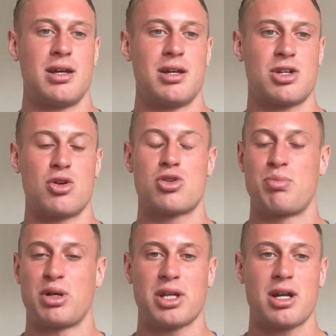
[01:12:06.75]
So
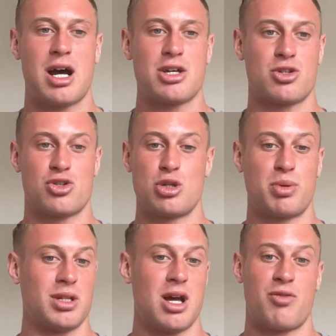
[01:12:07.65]
building costs are
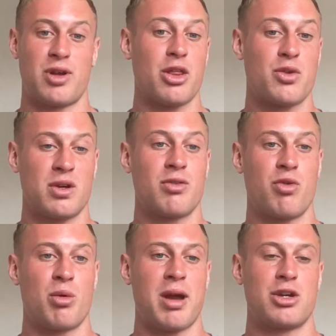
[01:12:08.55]
super low for like a 3 or
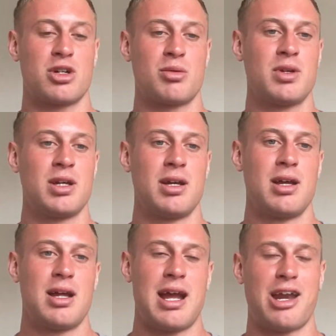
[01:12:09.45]
4 bedroom.
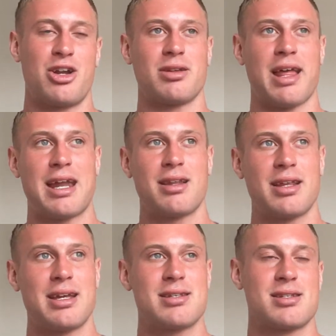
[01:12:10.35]
And your land
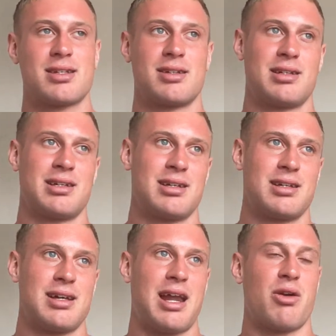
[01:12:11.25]
lease,
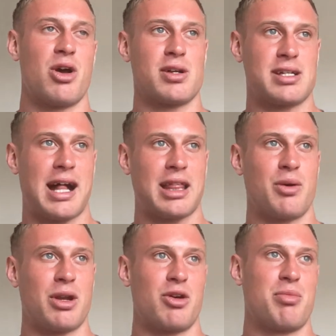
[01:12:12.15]
I don't know exactly
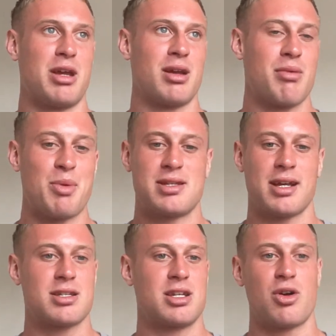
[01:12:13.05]
what it would be, maybe
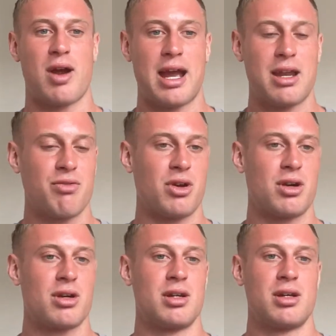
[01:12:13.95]
60 grand
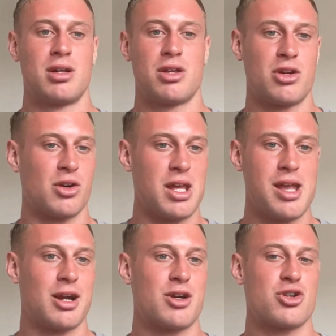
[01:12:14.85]
for 30
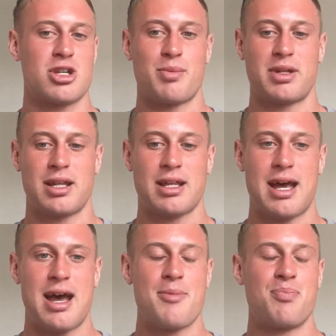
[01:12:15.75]
years or something like
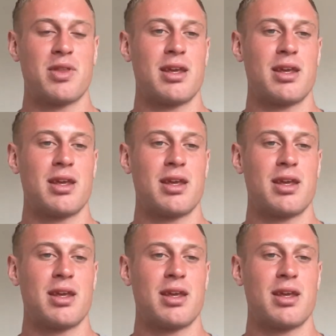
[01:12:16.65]
that.